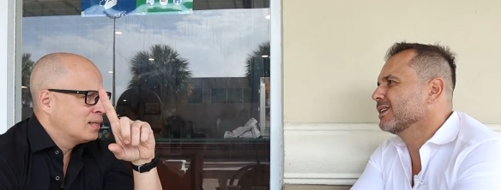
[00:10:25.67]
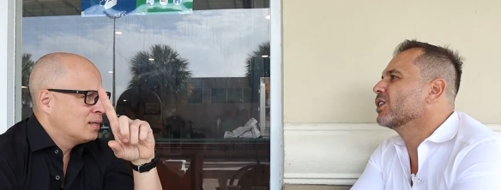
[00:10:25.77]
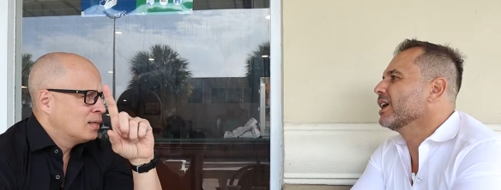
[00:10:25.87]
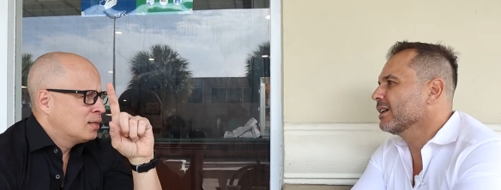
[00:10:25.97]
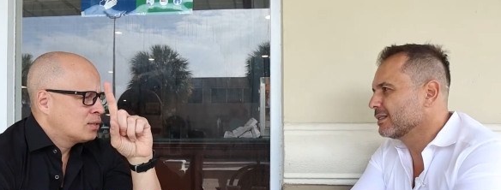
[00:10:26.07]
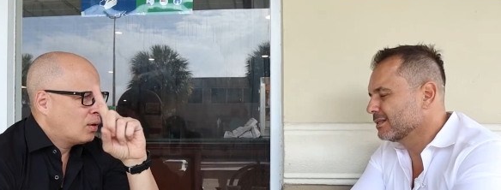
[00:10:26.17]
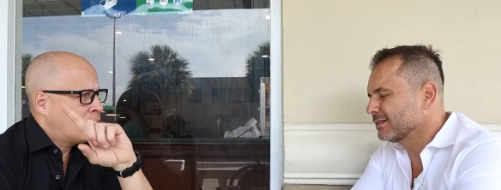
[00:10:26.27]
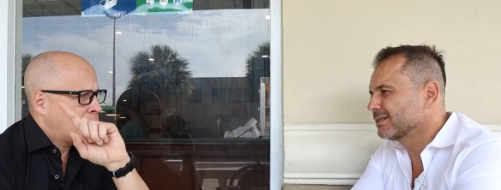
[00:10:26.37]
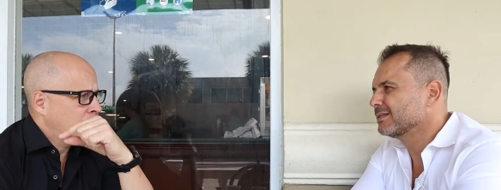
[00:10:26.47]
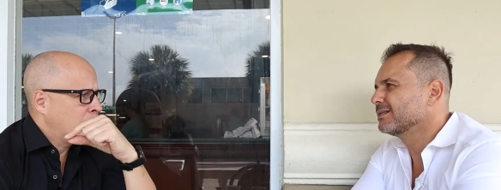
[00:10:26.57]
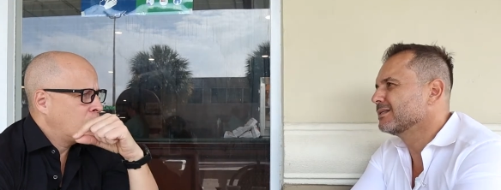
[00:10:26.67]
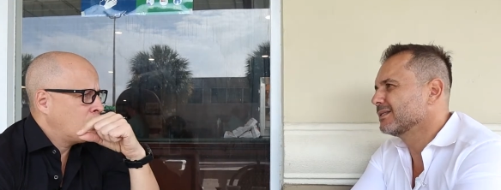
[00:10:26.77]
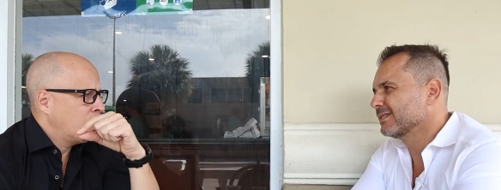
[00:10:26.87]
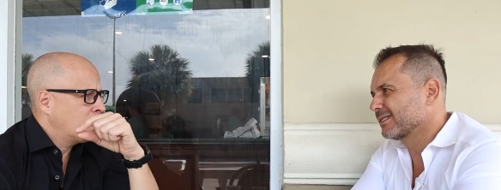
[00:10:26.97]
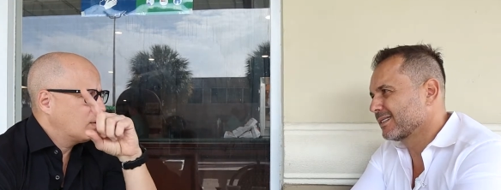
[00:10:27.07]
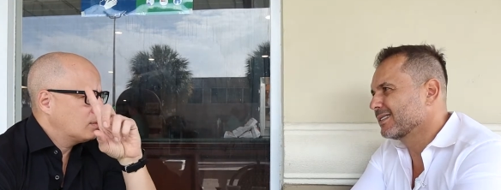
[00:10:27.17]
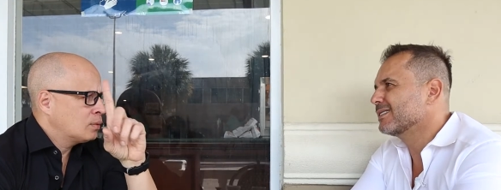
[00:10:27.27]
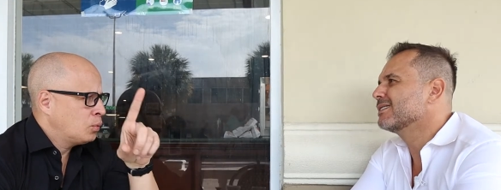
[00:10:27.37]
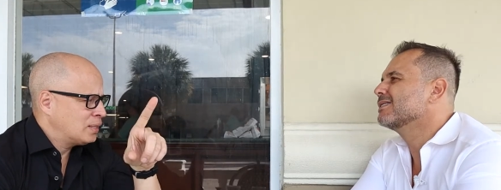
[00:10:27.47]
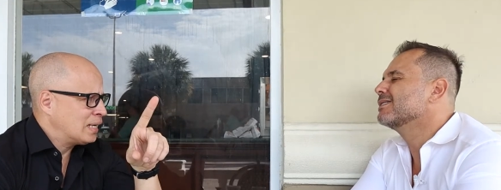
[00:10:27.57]
Speaker 1: Okay. So I, am from Puerto Rico.
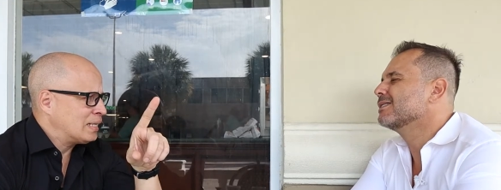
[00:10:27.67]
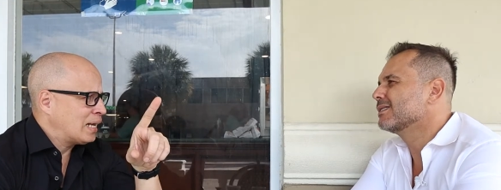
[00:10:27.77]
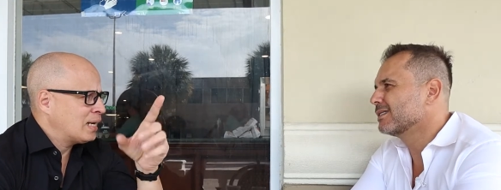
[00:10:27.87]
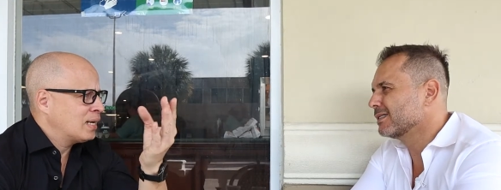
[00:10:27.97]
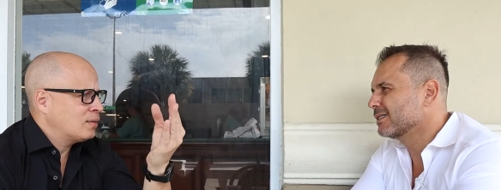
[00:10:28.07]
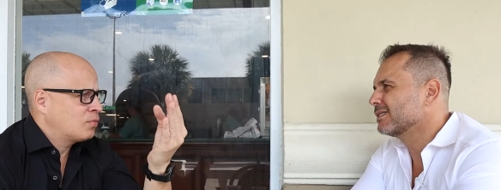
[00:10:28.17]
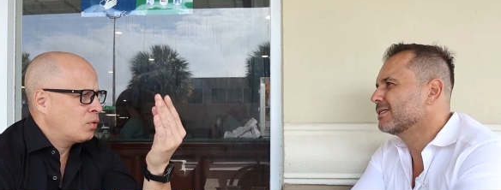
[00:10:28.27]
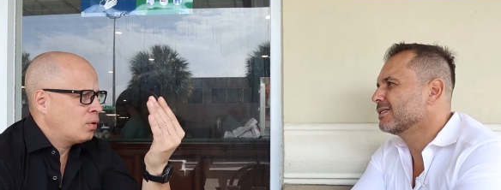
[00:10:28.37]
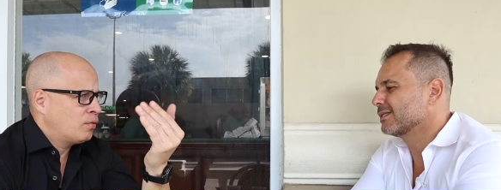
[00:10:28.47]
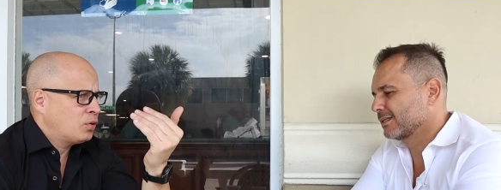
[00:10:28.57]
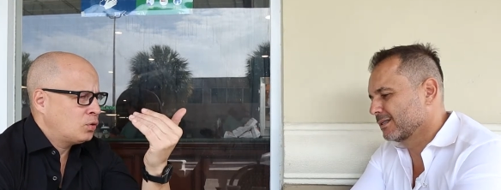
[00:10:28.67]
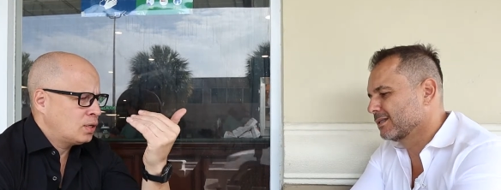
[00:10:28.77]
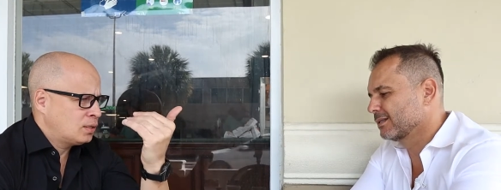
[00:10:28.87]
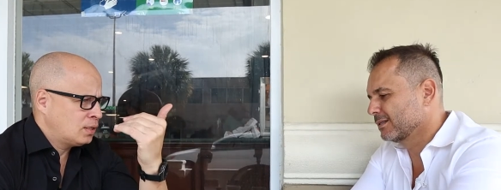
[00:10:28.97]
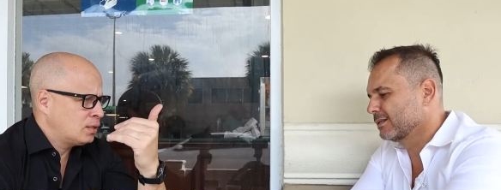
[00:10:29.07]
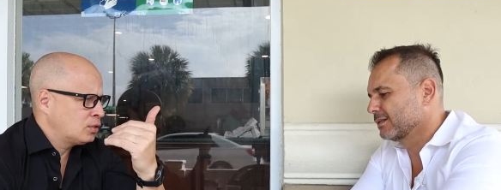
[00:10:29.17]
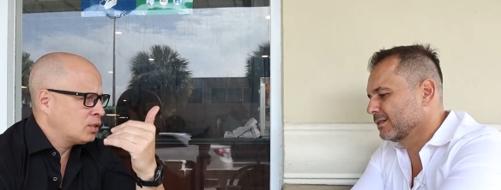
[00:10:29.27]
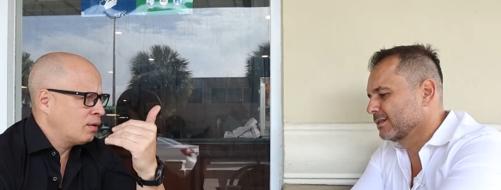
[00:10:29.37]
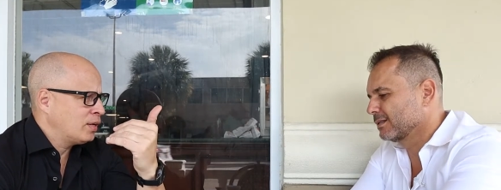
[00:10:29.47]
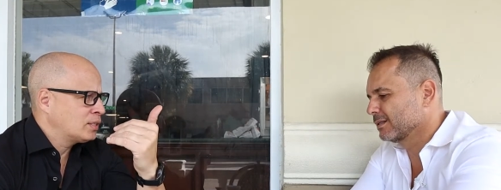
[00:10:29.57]
Went to Connecticut for a few years, years,
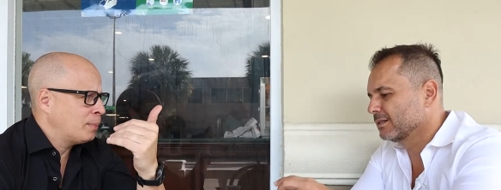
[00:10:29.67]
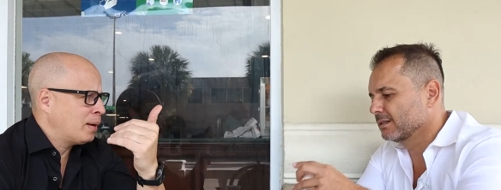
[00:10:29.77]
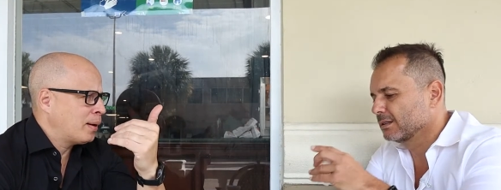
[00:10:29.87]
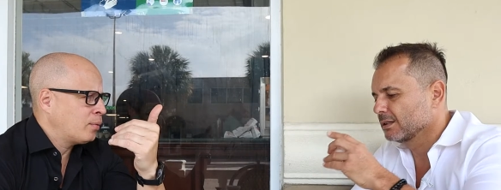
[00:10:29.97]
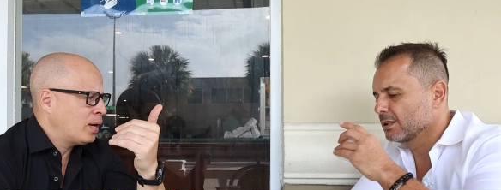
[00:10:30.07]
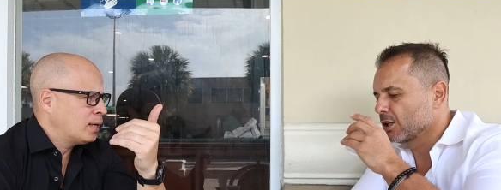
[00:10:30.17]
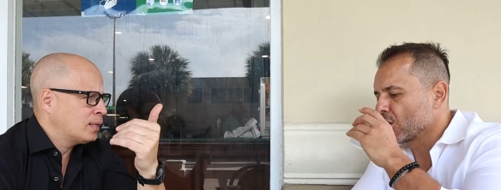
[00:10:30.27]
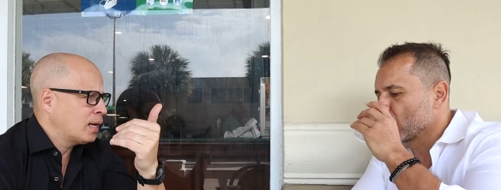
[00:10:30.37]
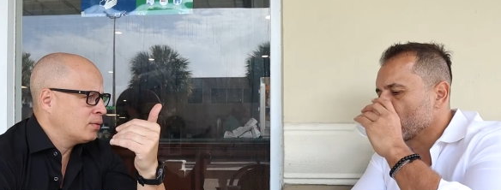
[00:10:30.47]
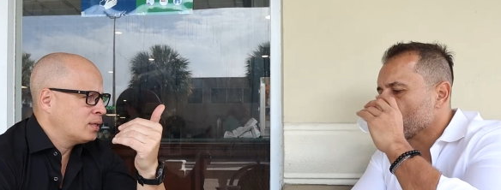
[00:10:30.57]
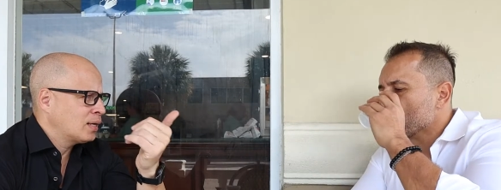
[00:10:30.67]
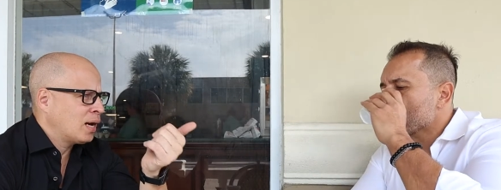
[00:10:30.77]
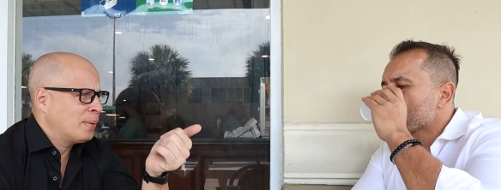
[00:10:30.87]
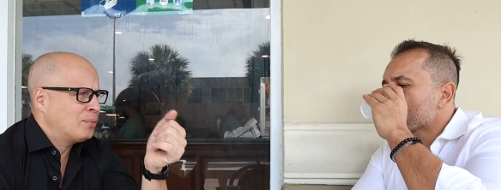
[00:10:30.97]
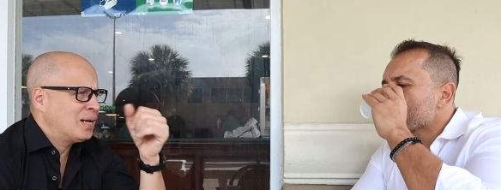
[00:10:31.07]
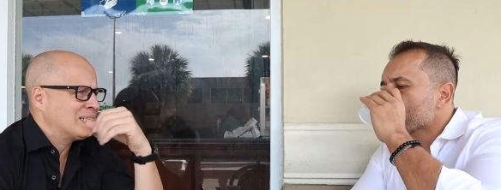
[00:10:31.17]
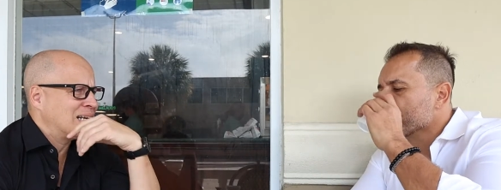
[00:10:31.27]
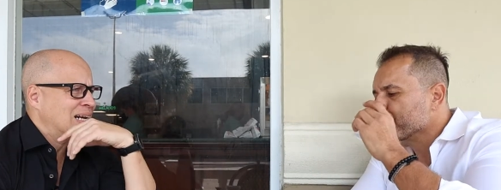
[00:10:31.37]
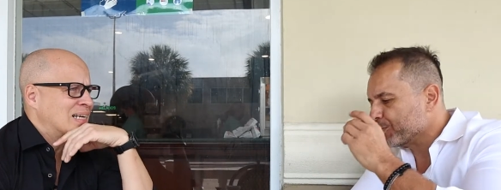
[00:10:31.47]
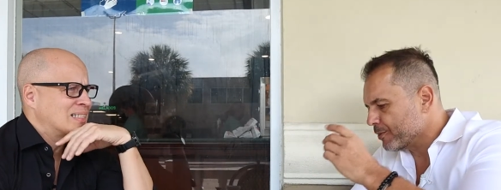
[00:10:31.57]
and eventually made my way down here. I got my real
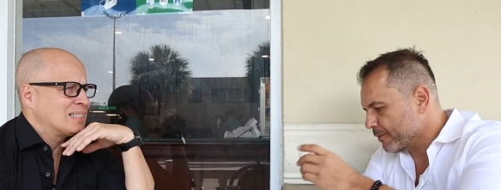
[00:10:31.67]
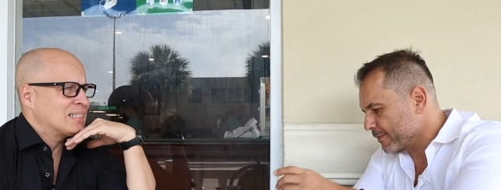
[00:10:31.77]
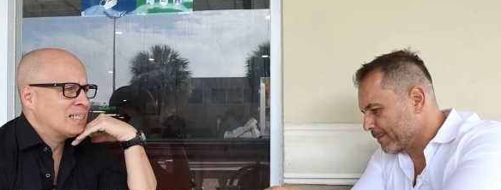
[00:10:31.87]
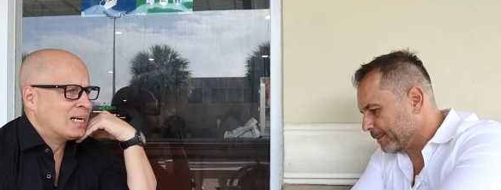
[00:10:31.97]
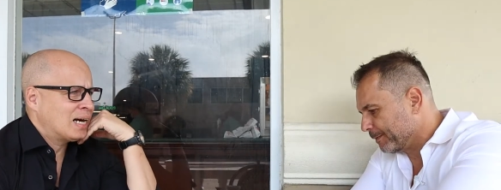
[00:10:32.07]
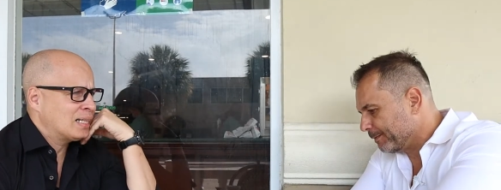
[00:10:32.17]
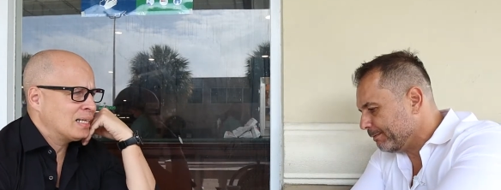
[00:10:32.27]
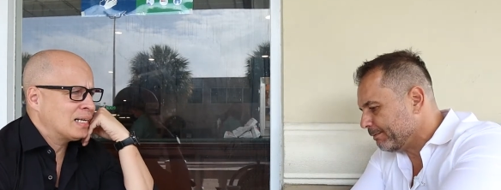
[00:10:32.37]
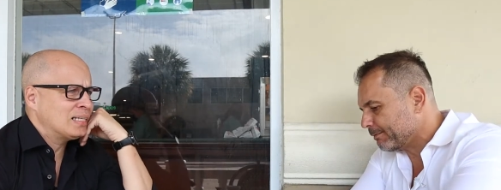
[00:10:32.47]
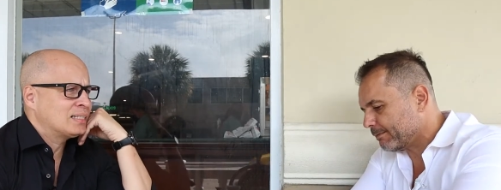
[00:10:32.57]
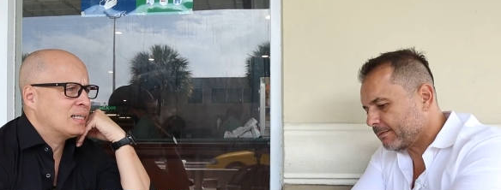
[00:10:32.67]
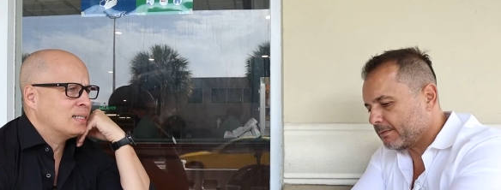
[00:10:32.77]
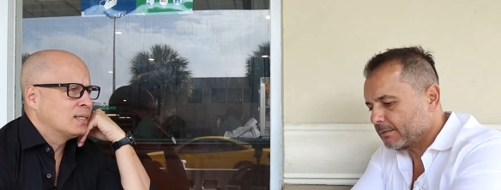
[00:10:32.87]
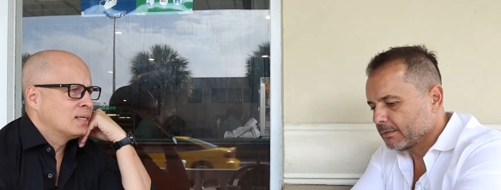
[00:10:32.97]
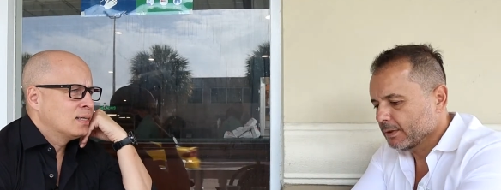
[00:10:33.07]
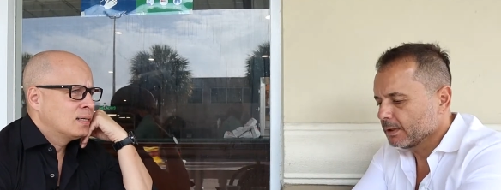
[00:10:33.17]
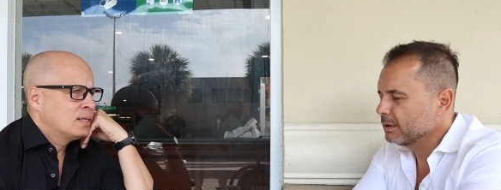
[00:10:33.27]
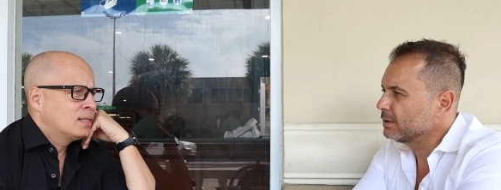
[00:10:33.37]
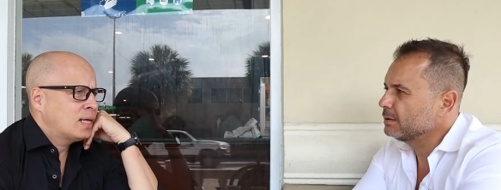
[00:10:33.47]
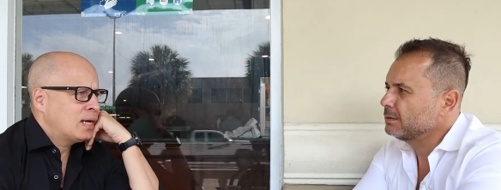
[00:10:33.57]
estate license in I think 19-
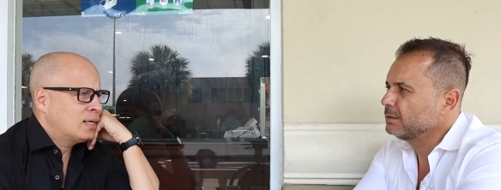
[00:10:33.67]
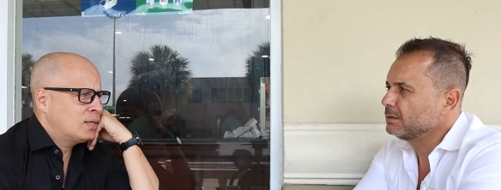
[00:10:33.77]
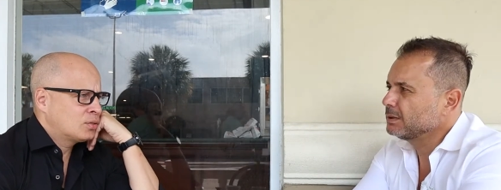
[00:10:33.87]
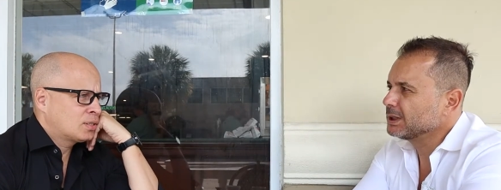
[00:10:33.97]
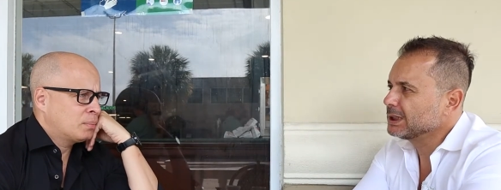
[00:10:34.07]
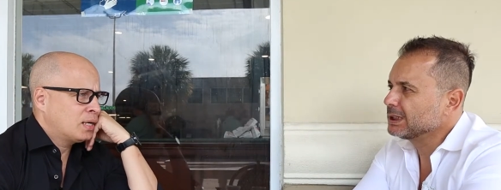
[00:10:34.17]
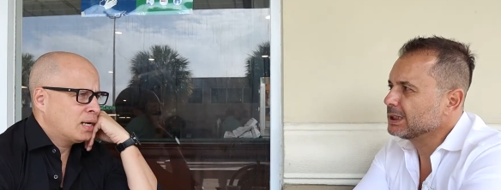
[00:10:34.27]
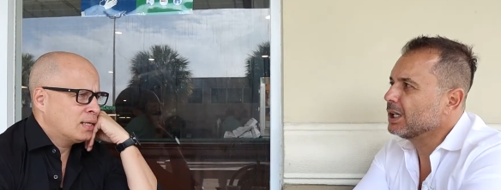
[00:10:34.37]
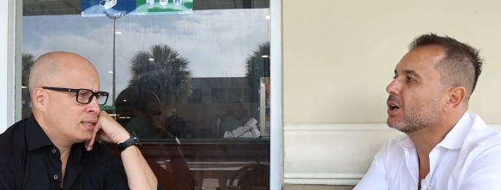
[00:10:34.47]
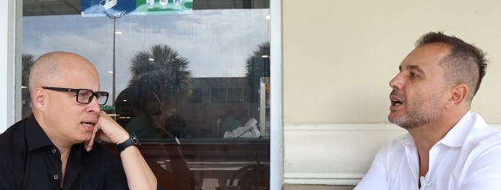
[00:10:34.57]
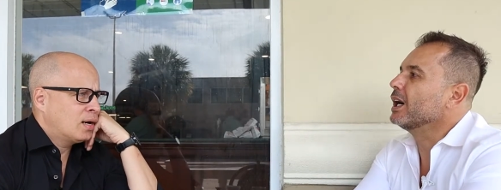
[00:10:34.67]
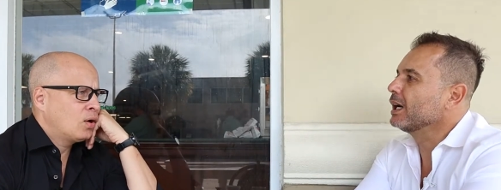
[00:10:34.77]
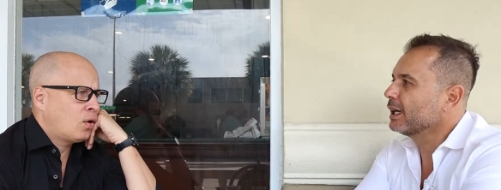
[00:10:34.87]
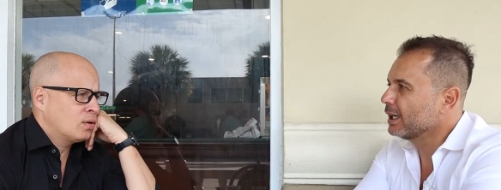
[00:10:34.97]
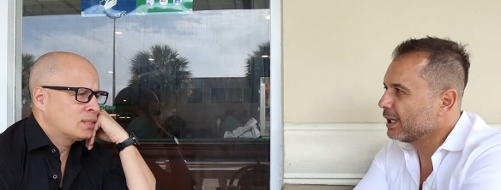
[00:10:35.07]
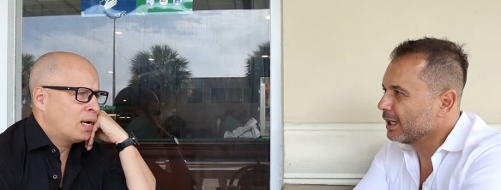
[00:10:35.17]
90 or something like that, a long